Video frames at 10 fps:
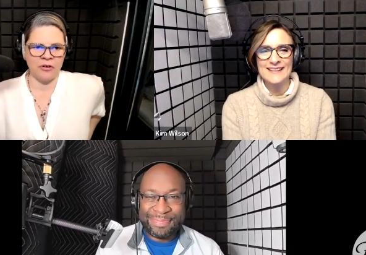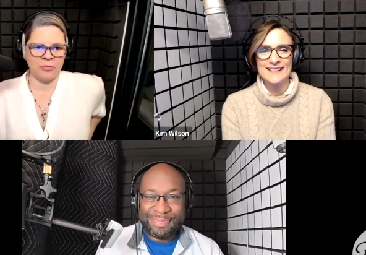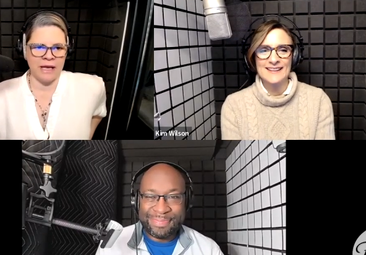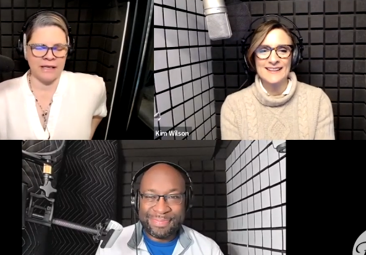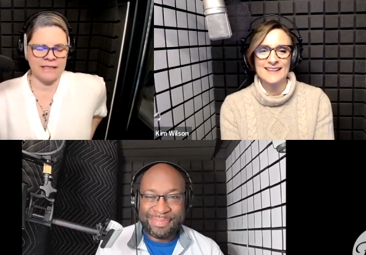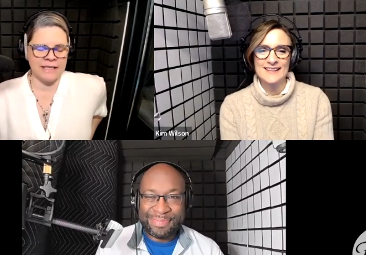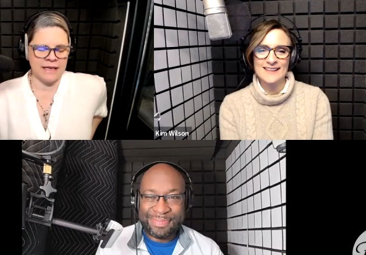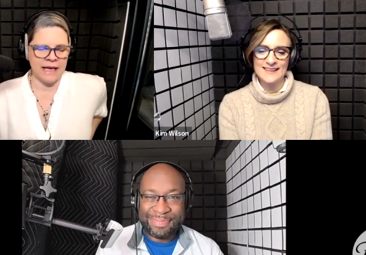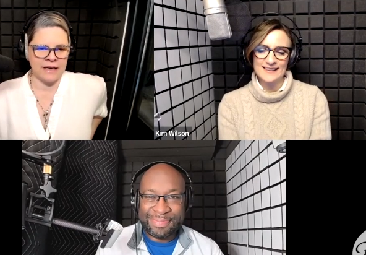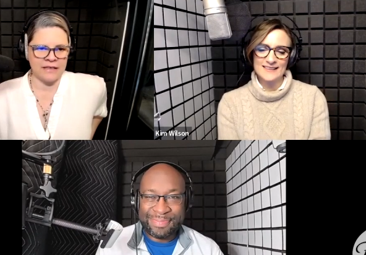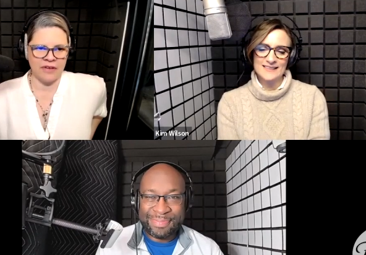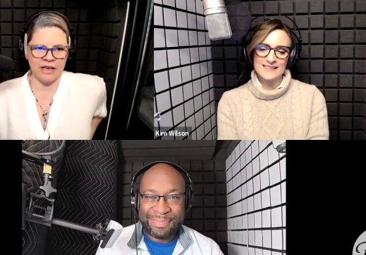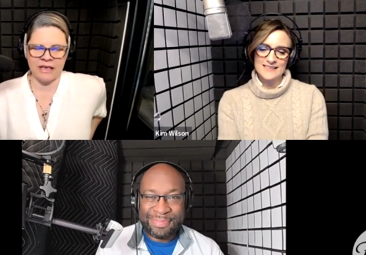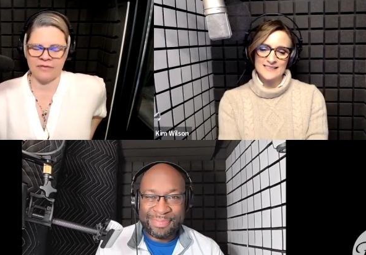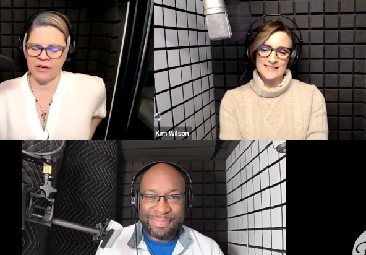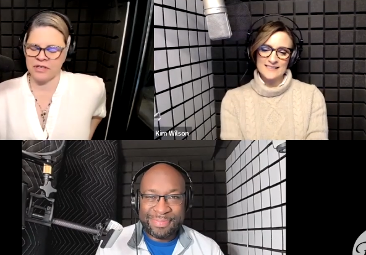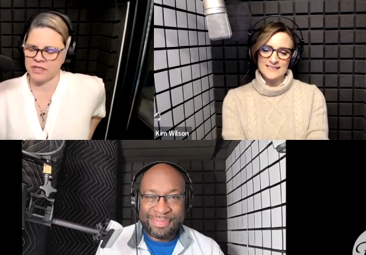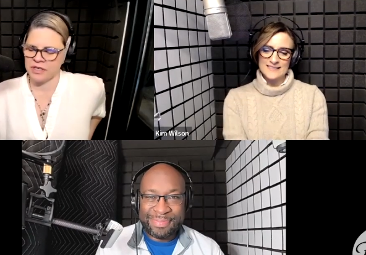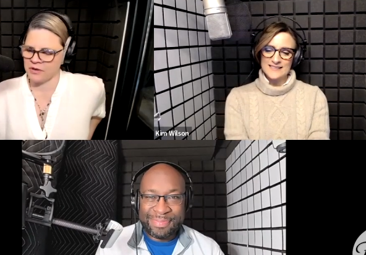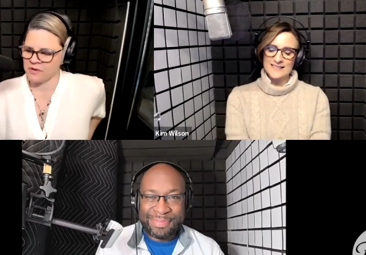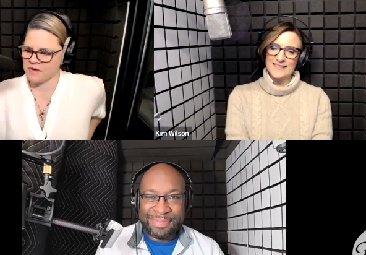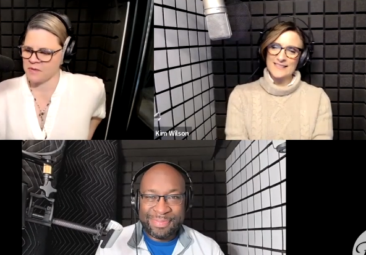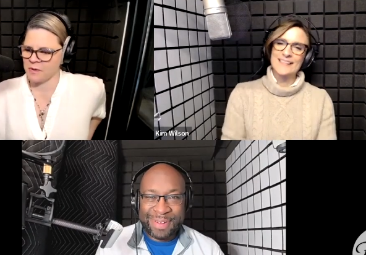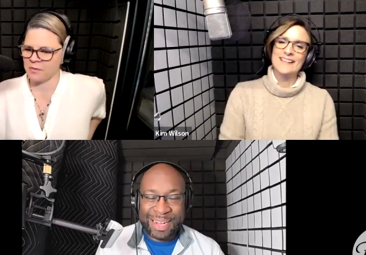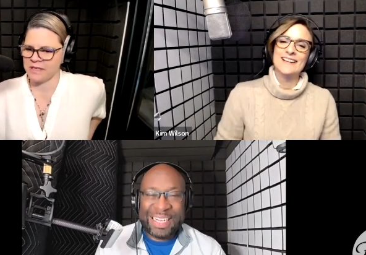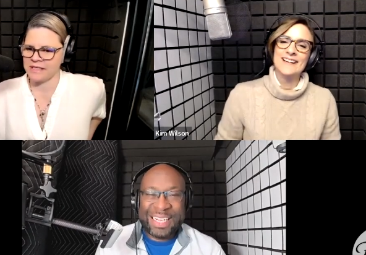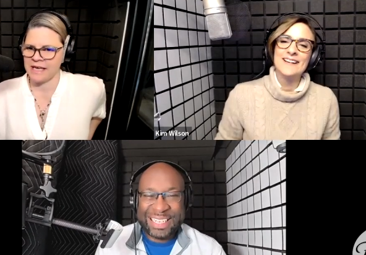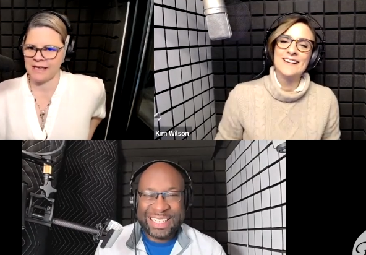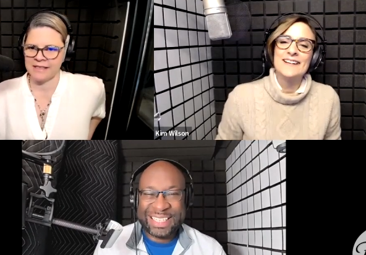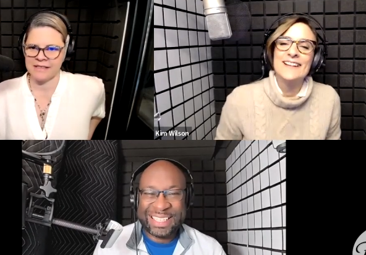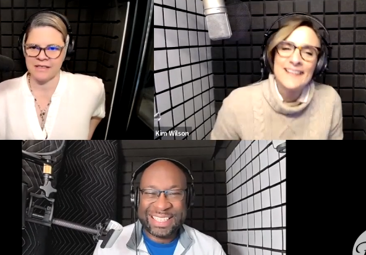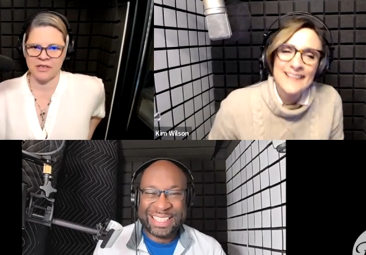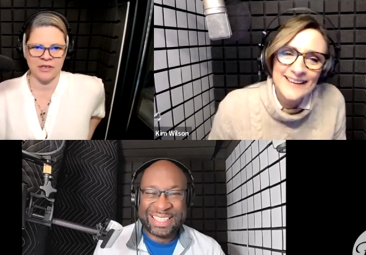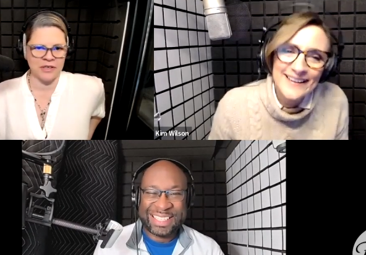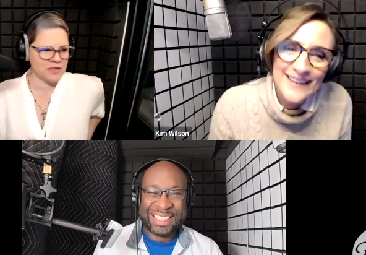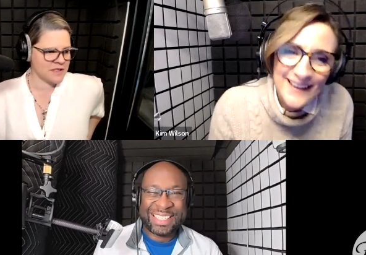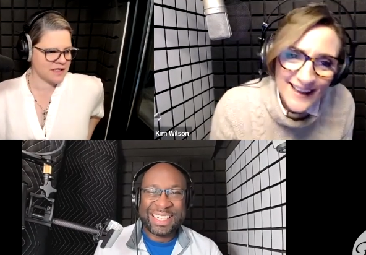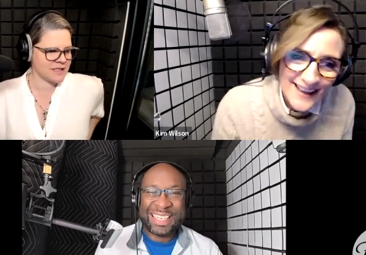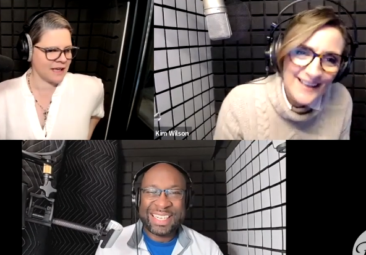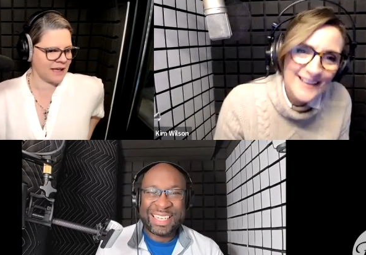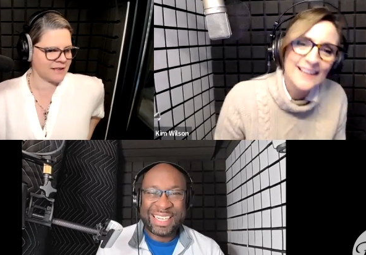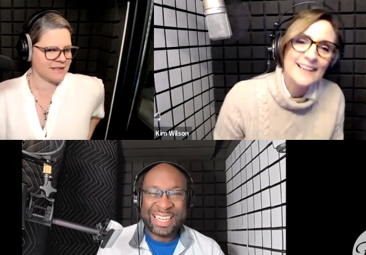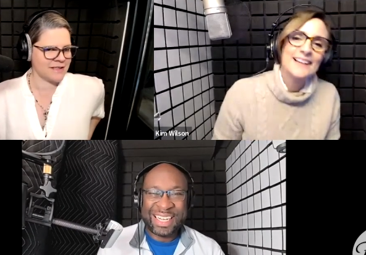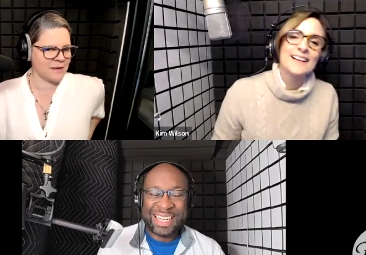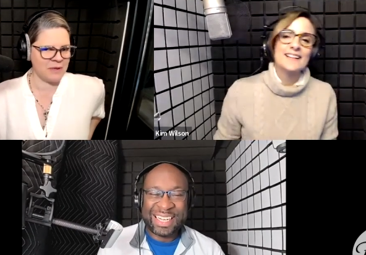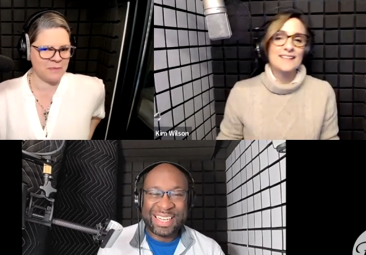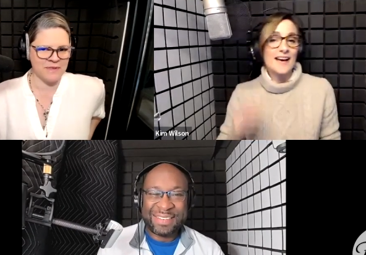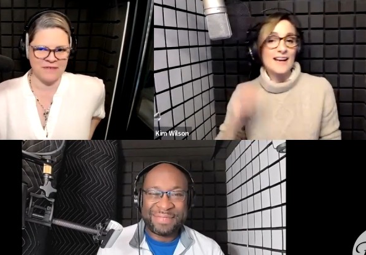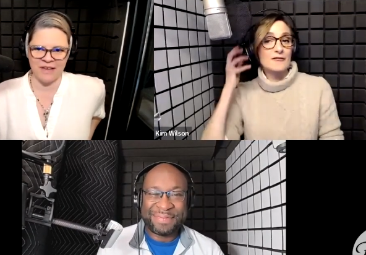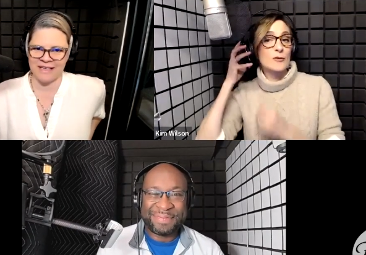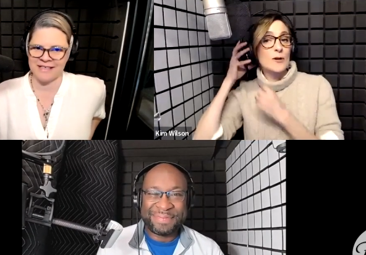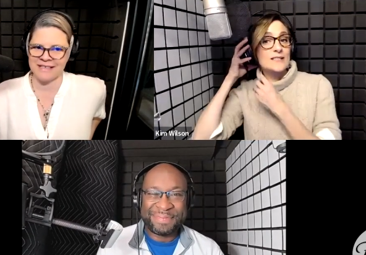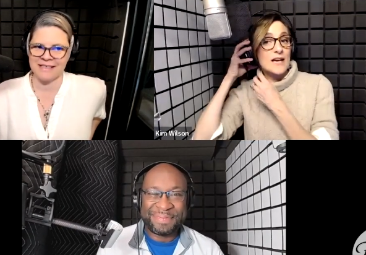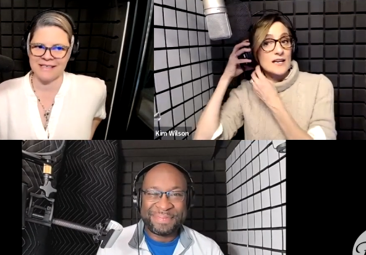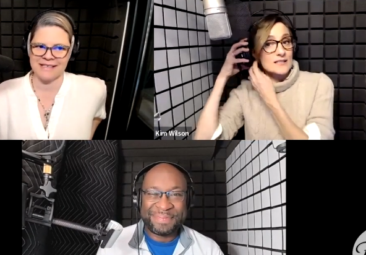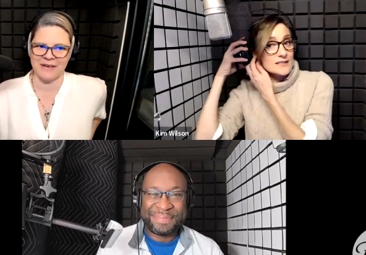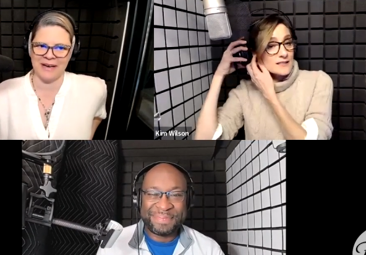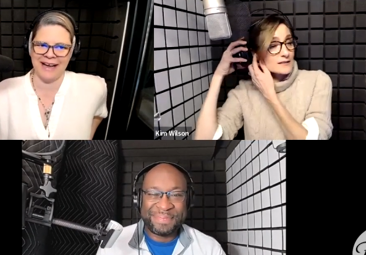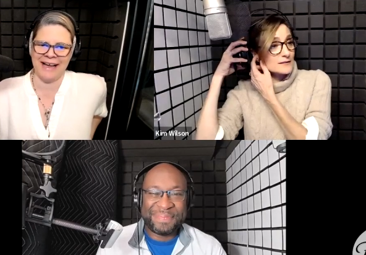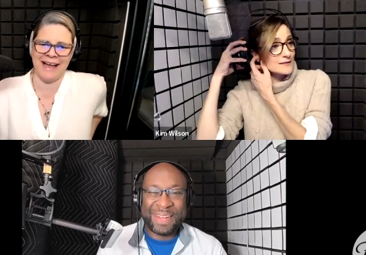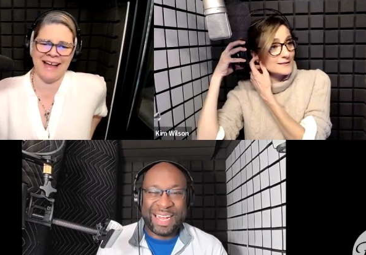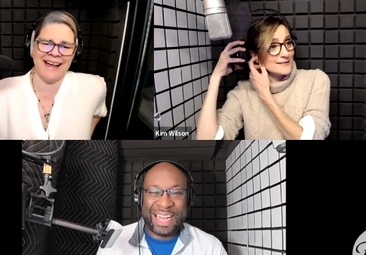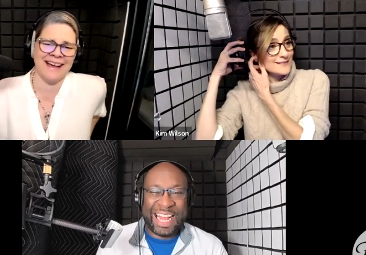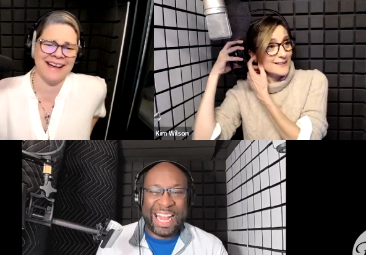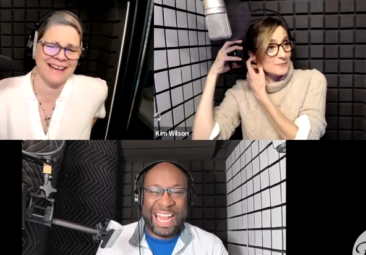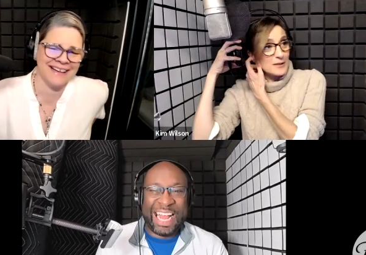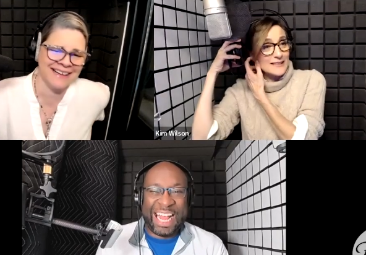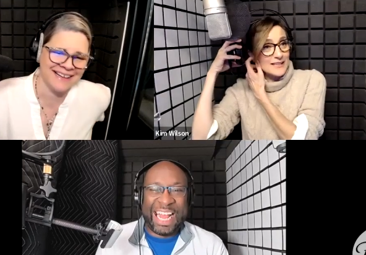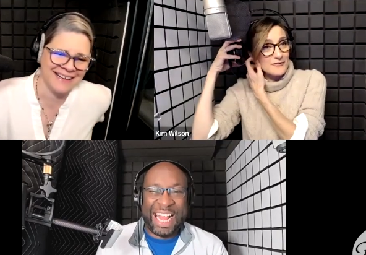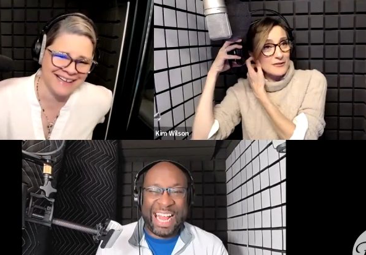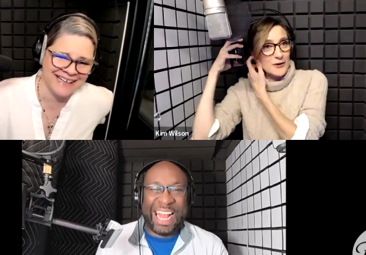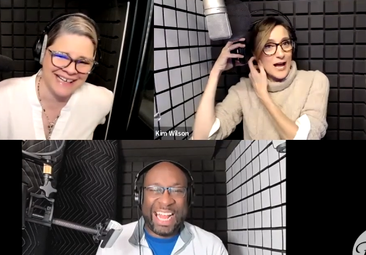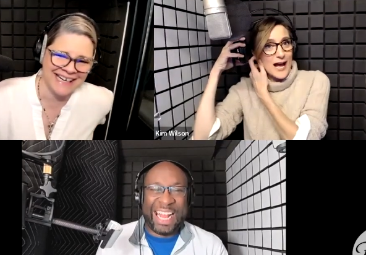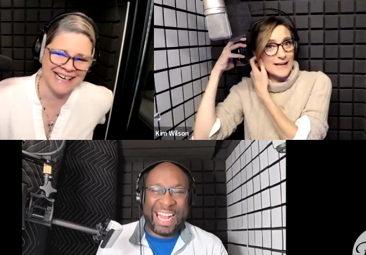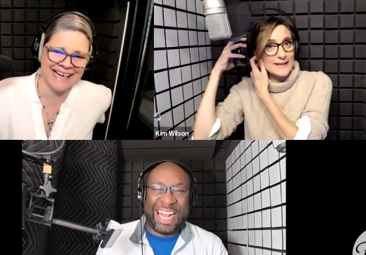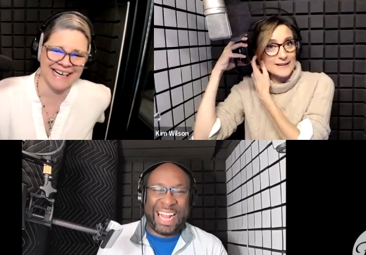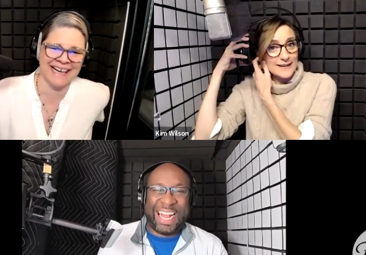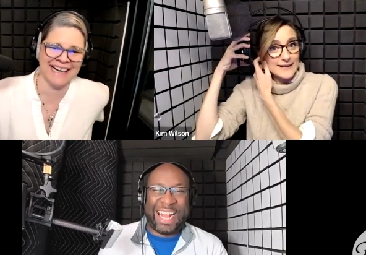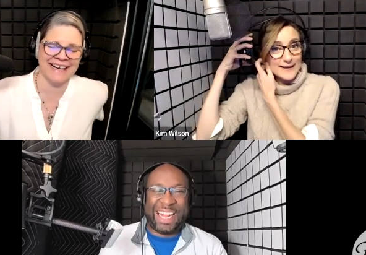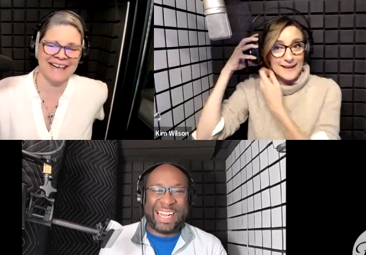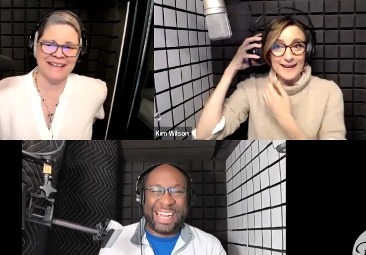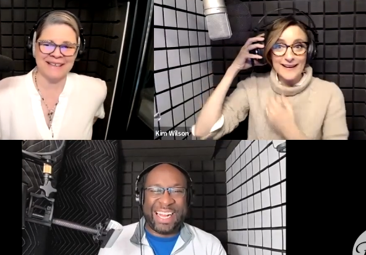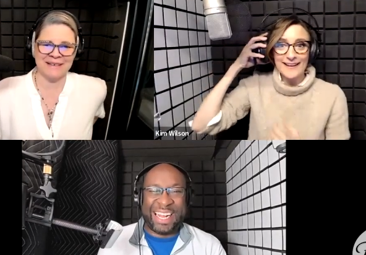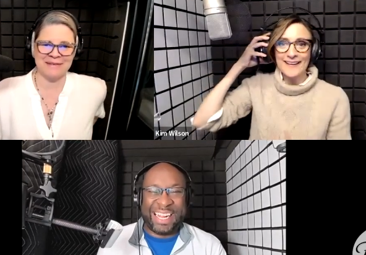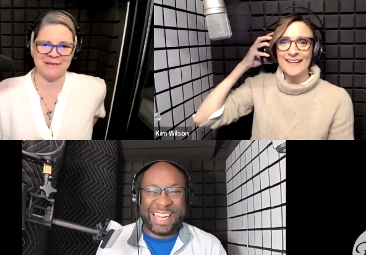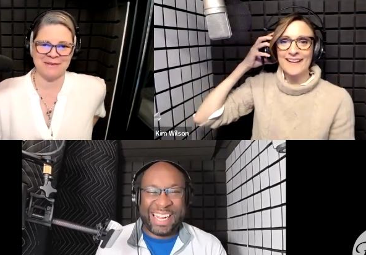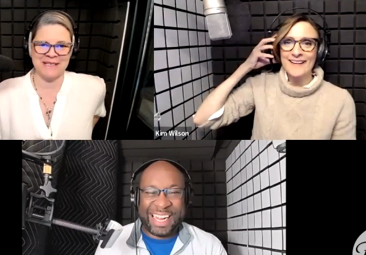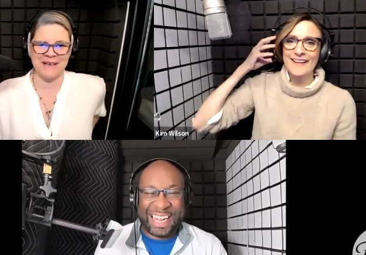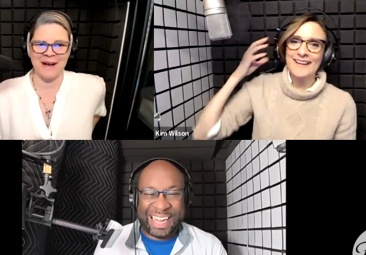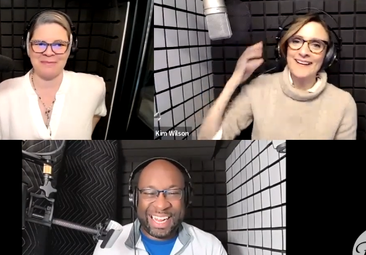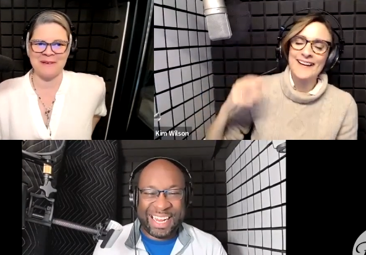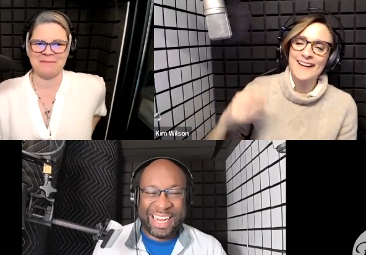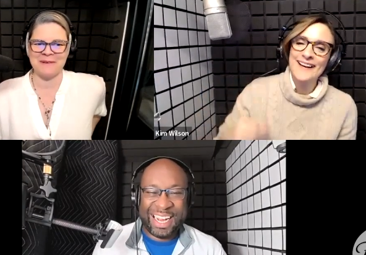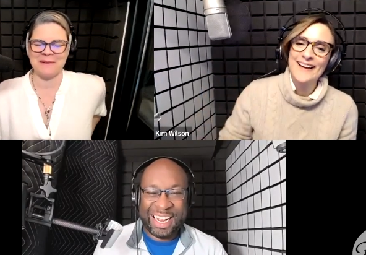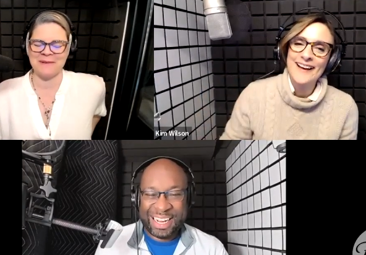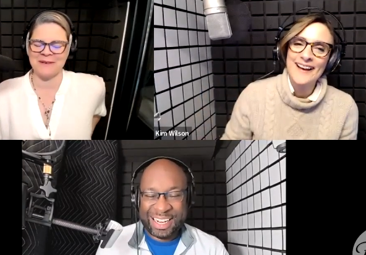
Speaker 1: made it to the end of any of our shows, but we tend to curse, and some people's
Speaker 2: Not faces. Everyone does. Believe it or not.
Speaker 1: Sometimes we shock people, but